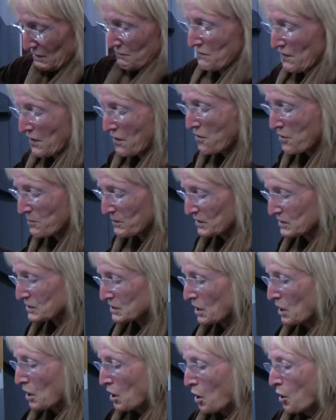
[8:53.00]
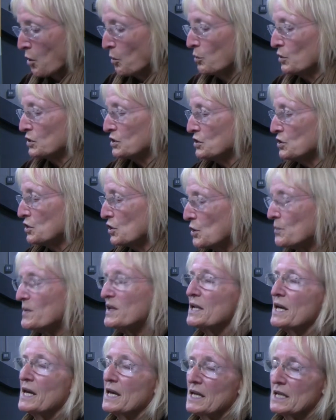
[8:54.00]
environments would
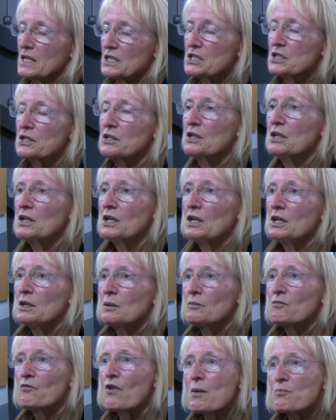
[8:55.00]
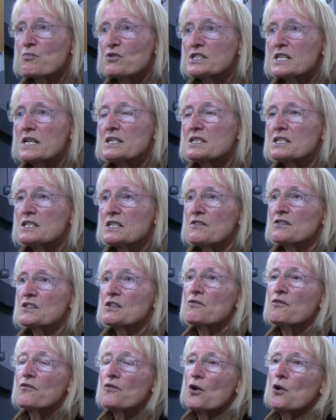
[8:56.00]
nominate representatives
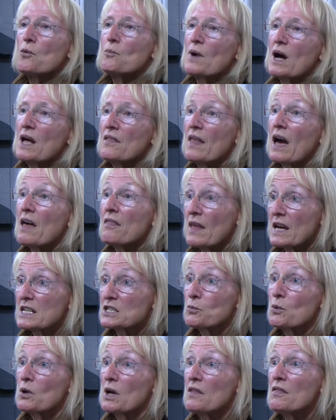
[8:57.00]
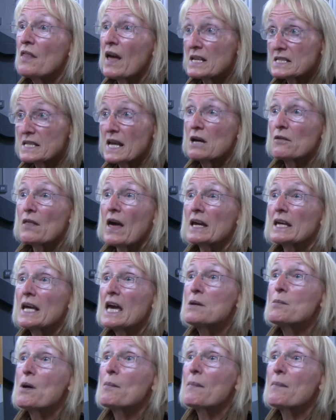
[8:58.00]
from, and that's how that came